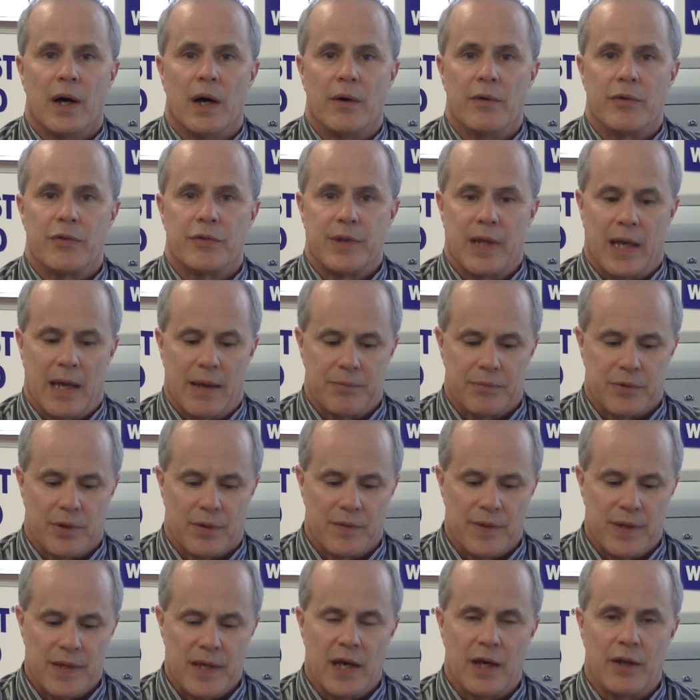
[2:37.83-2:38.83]
stamped on
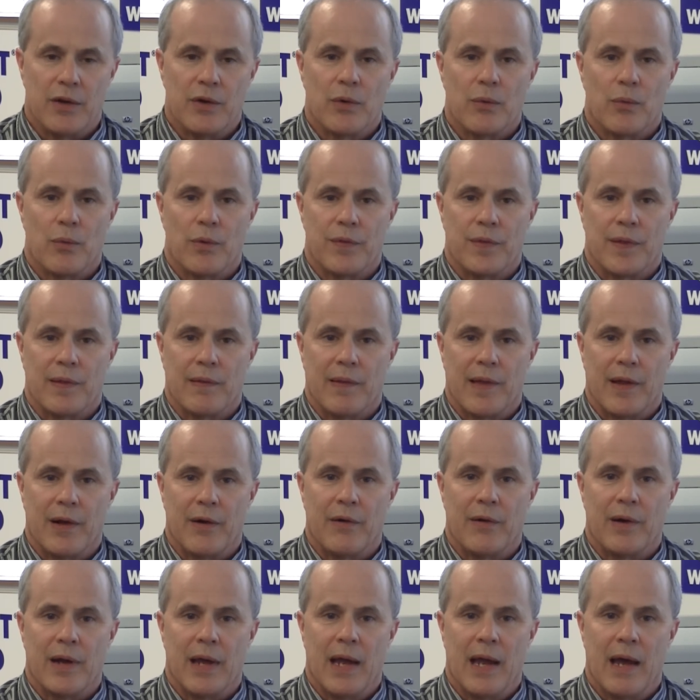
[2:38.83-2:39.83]
the end with the
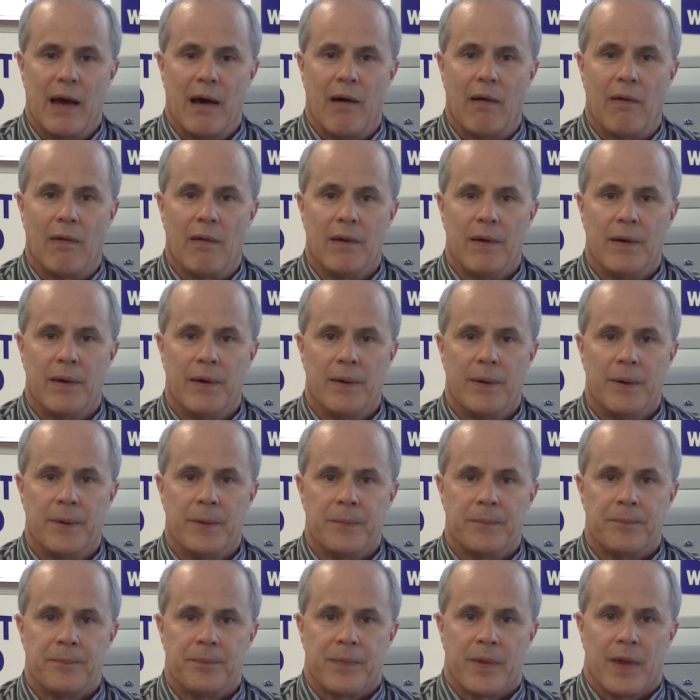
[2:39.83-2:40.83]
letter L,
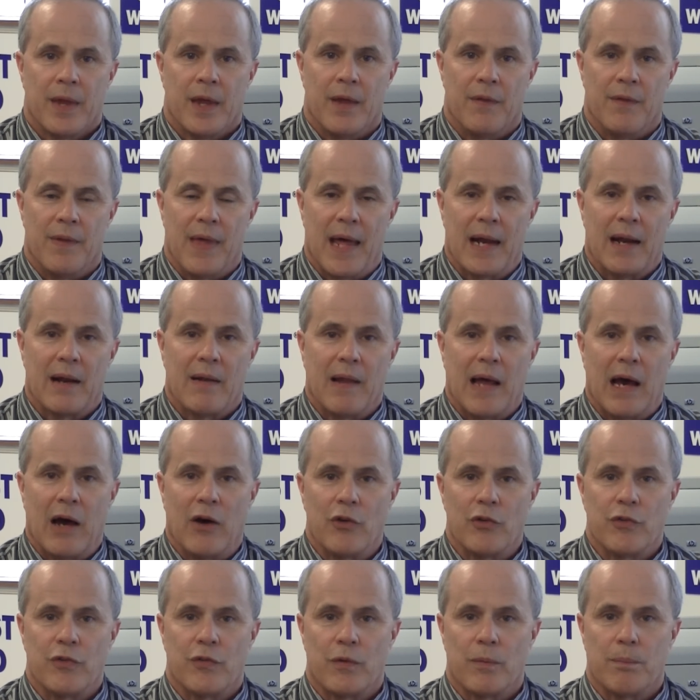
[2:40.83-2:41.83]
and that
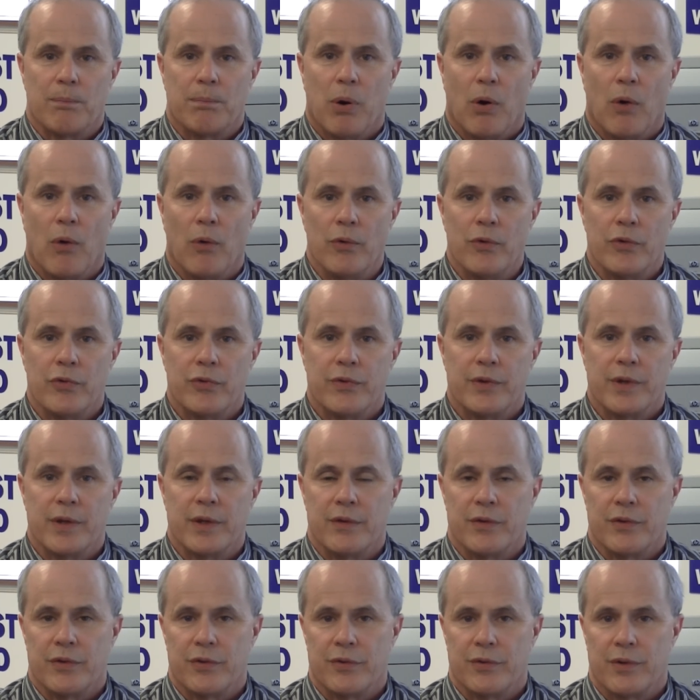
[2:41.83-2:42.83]
allows for
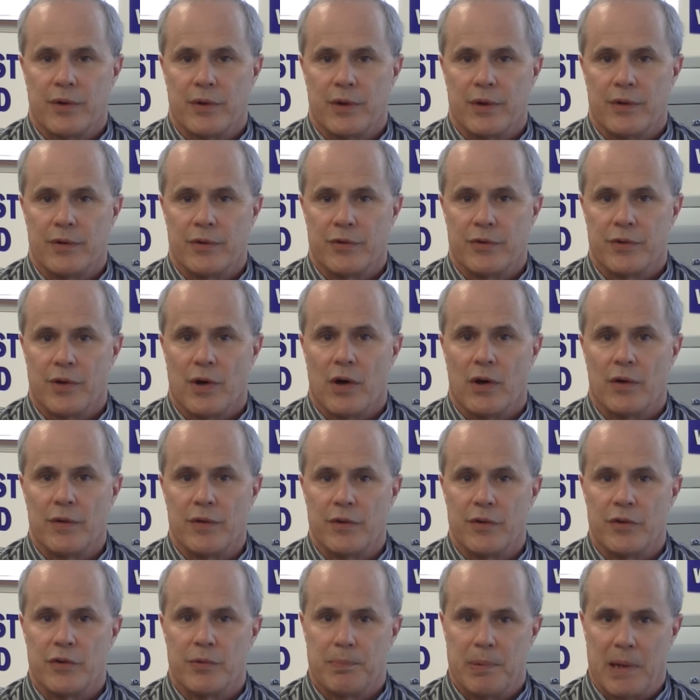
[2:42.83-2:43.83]
post-installed
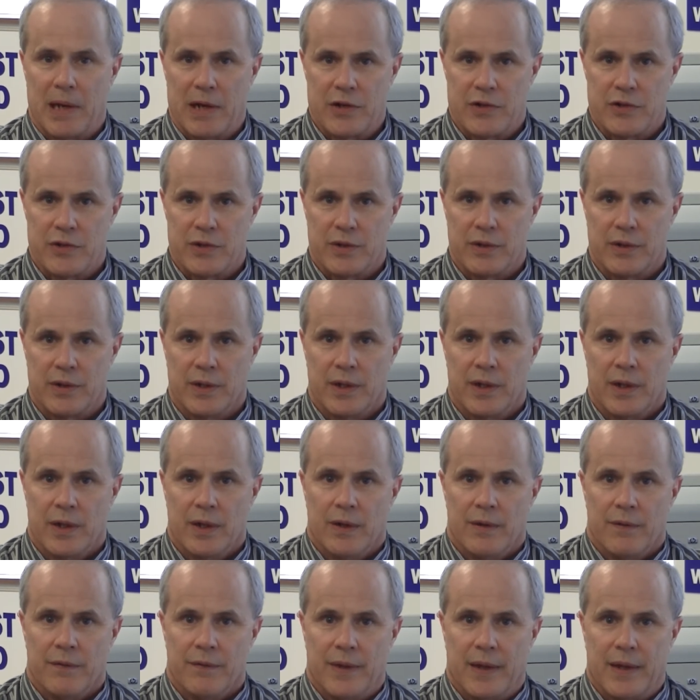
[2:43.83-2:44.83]
inspection.
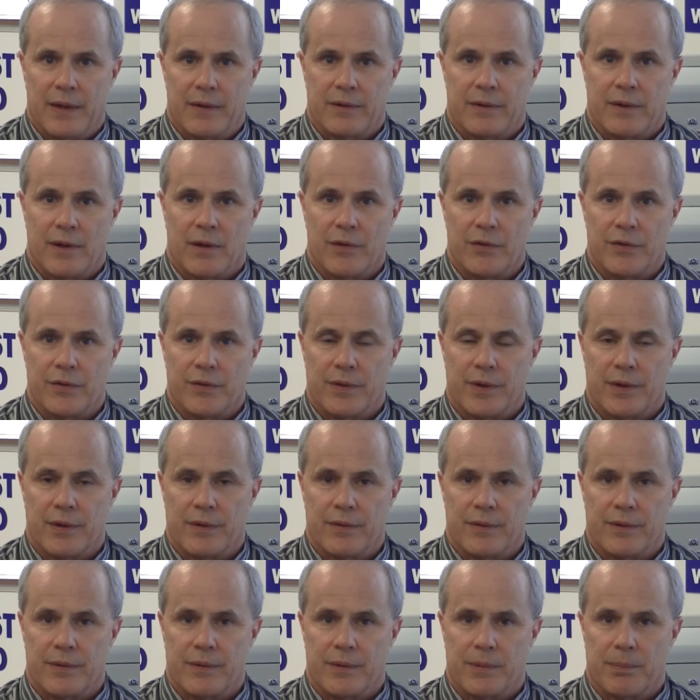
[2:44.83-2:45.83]
That tells the
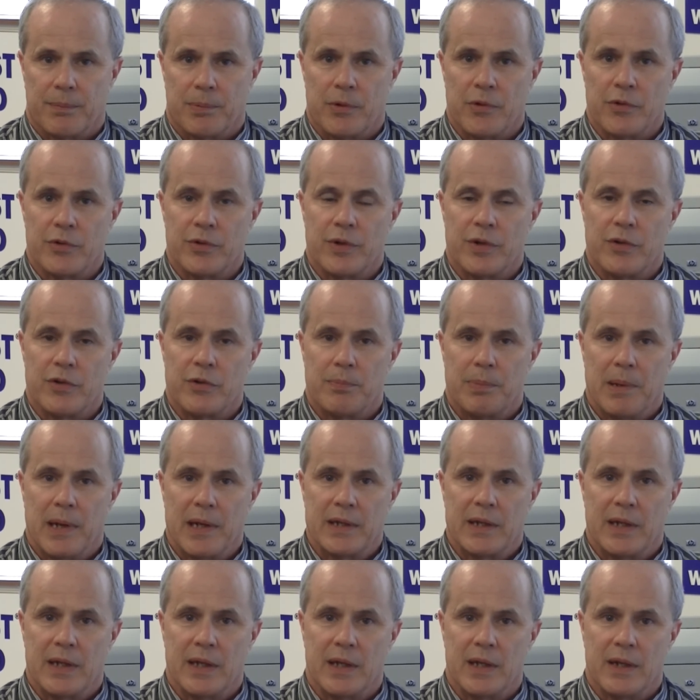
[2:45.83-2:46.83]
person
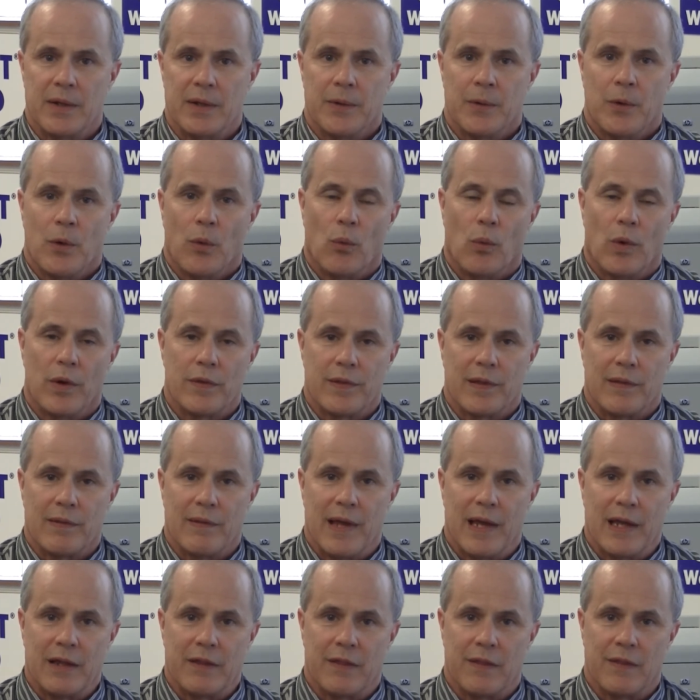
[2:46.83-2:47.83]
inspecting it what the
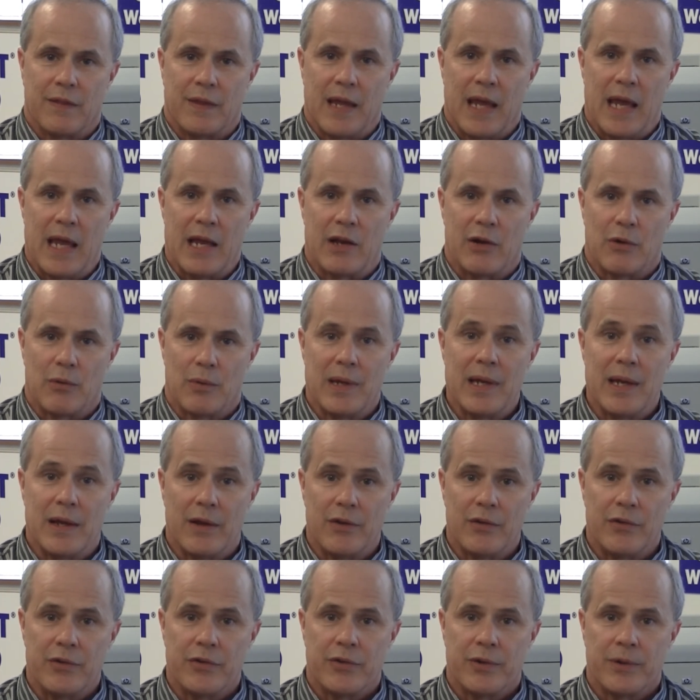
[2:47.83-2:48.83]
length of the anchor
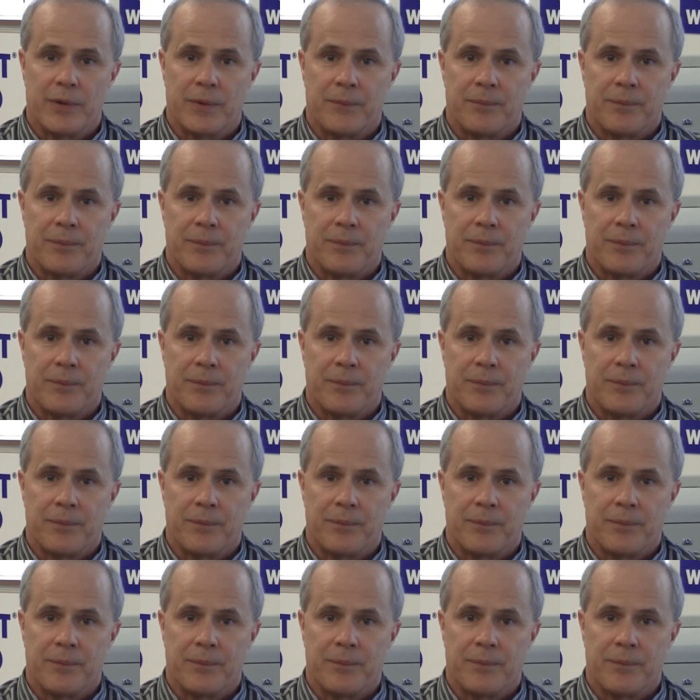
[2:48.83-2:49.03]
is,